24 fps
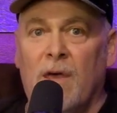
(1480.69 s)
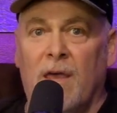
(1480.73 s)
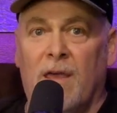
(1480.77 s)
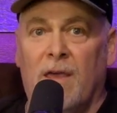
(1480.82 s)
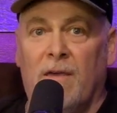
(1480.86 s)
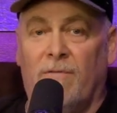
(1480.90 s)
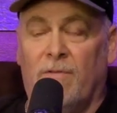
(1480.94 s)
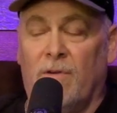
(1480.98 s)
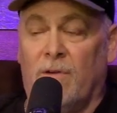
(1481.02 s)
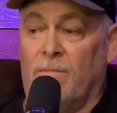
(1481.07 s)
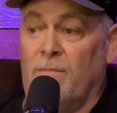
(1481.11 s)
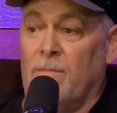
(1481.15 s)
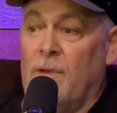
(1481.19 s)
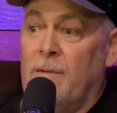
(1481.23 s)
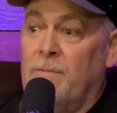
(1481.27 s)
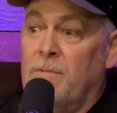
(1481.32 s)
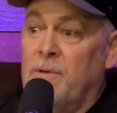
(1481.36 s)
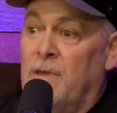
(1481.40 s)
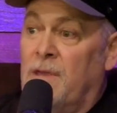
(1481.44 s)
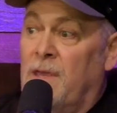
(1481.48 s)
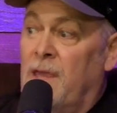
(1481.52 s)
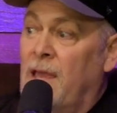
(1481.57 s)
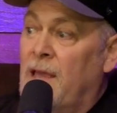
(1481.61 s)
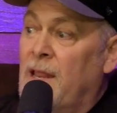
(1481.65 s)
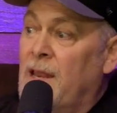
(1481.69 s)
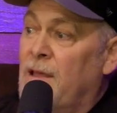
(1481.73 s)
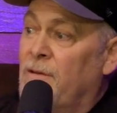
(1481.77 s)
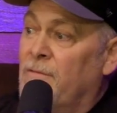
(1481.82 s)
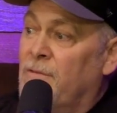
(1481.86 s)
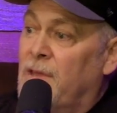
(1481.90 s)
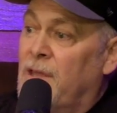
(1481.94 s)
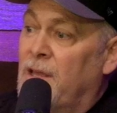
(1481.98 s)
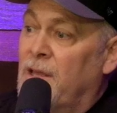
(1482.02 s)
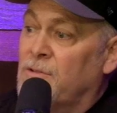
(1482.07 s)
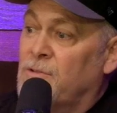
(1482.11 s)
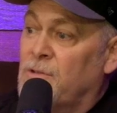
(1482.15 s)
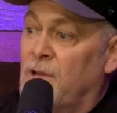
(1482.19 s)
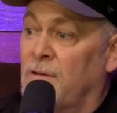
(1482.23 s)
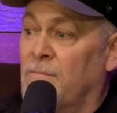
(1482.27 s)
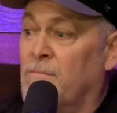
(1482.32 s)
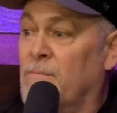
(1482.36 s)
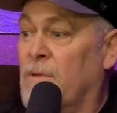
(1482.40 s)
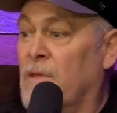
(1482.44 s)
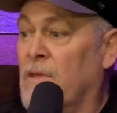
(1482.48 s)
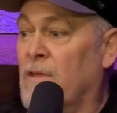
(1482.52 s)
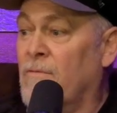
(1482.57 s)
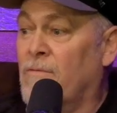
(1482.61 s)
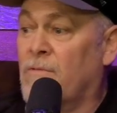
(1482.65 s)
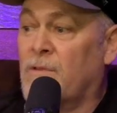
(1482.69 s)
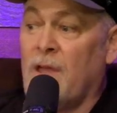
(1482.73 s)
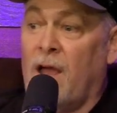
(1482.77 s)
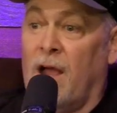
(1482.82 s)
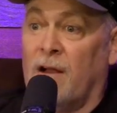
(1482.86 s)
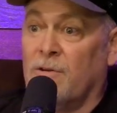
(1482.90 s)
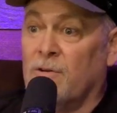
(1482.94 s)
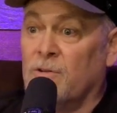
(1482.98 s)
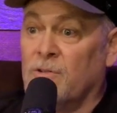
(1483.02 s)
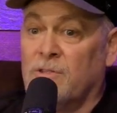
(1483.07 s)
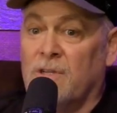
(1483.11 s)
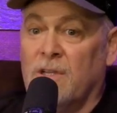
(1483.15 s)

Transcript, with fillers: If you maybe you can't have kids, you've doctors